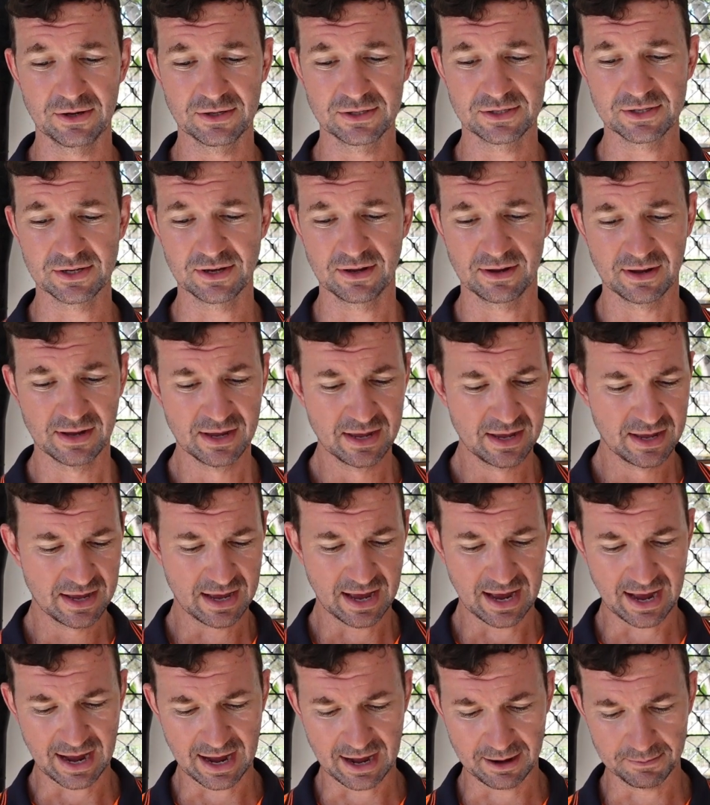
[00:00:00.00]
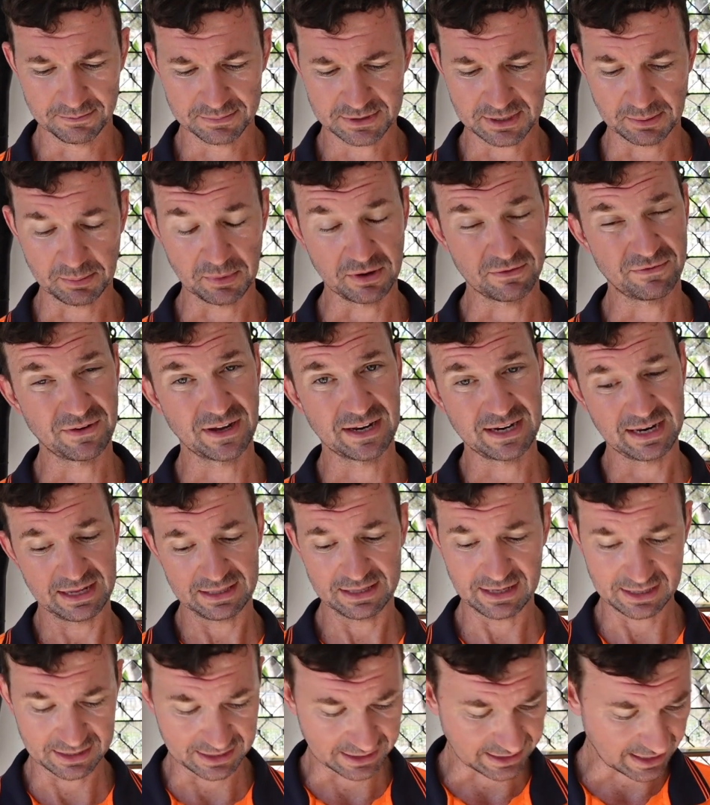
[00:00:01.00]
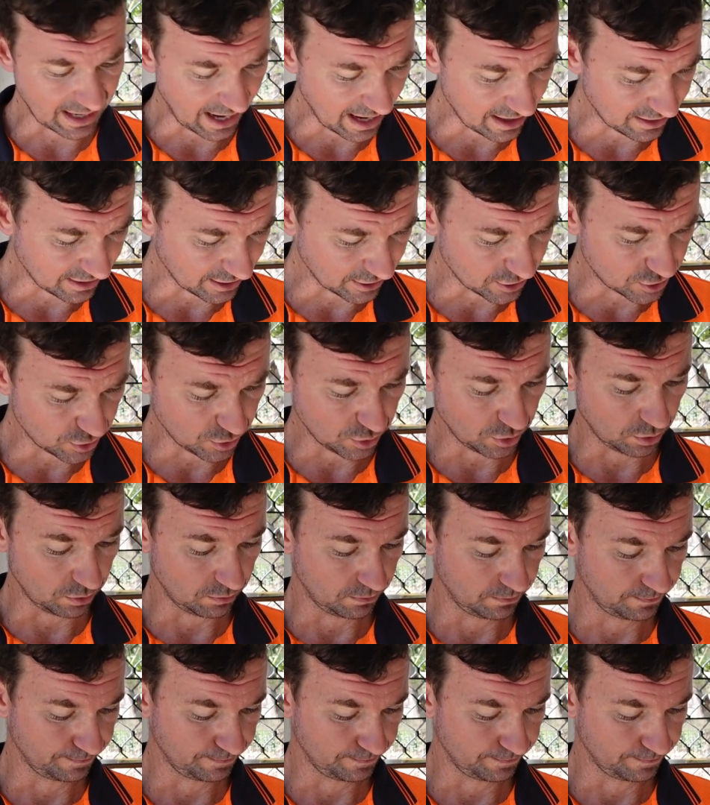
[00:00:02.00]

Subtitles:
So something we found out the other day, they do.